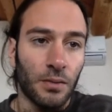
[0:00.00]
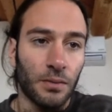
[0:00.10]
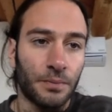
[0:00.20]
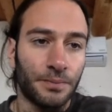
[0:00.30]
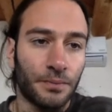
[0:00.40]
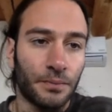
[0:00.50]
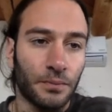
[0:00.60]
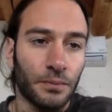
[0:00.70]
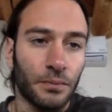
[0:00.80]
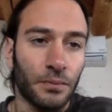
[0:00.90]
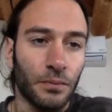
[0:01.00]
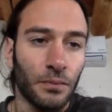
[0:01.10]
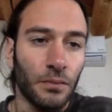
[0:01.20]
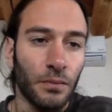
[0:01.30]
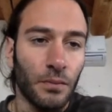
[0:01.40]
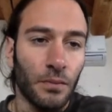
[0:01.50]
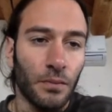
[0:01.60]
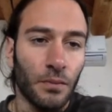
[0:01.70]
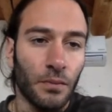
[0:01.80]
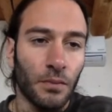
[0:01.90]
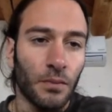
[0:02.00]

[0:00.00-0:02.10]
Nobody speaks.